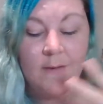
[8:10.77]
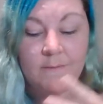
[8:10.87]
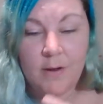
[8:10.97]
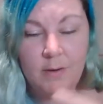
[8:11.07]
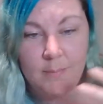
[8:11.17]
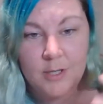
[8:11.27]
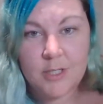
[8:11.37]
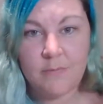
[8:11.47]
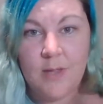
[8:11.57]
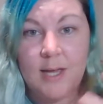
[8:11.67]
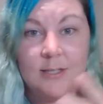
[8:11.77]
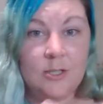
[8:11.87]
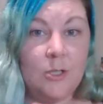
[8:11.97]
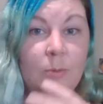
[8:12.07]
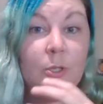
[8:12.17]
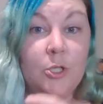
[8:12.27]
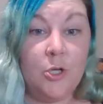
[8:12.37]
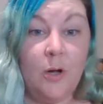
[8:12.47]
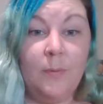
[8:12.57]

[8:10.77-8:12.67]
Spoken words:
Very much if that is to do with a job,